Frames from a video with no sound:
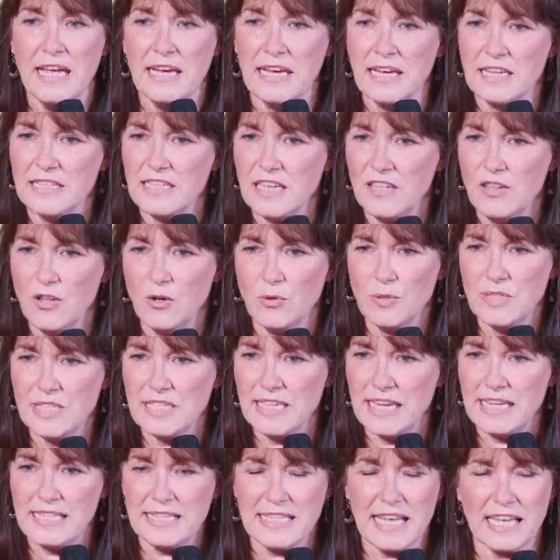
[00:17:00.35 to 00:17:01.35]
Because in those
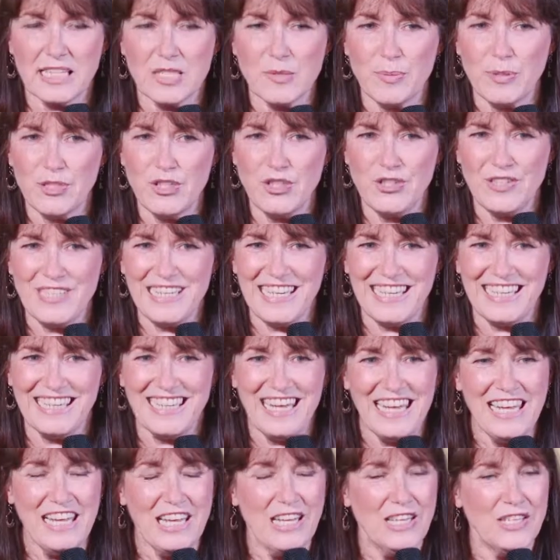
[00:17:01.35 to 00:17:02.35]
days, that's what you did.